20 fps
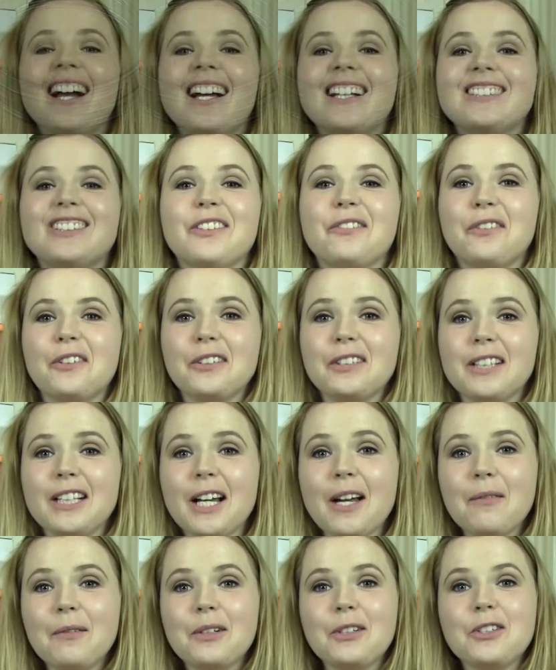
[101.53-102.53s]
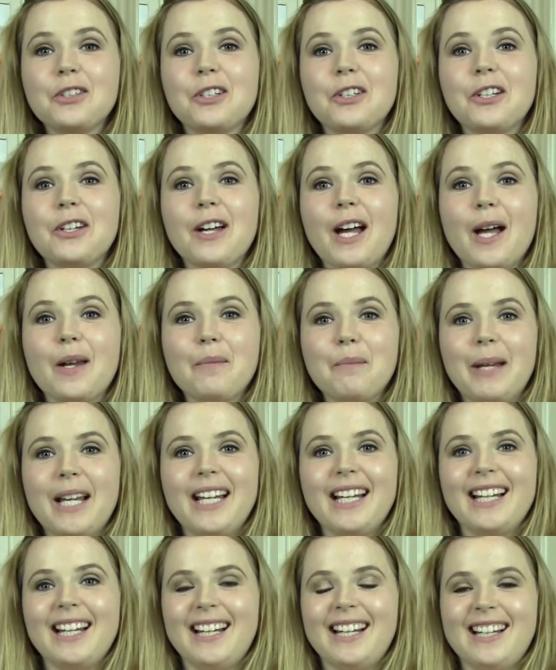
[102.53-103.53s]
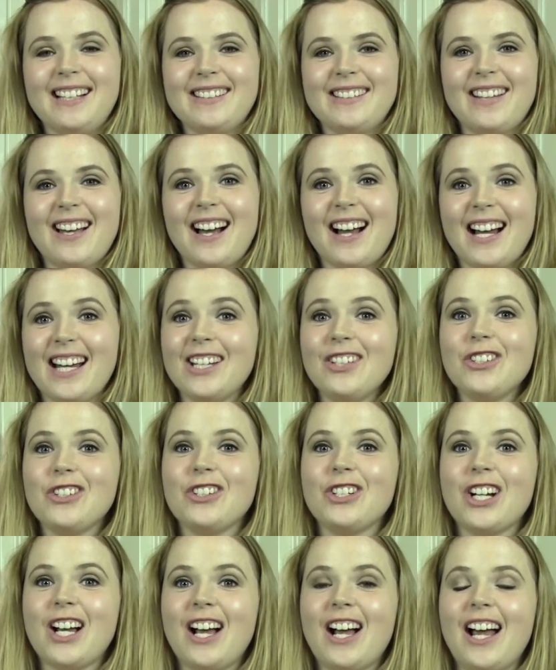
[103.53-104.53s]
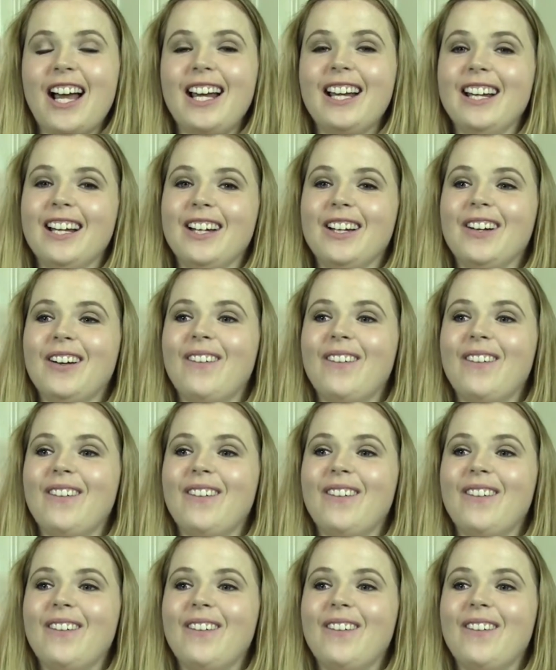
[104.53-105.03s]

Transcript: guys, the first thing I wanna show you how to make is the iced chai,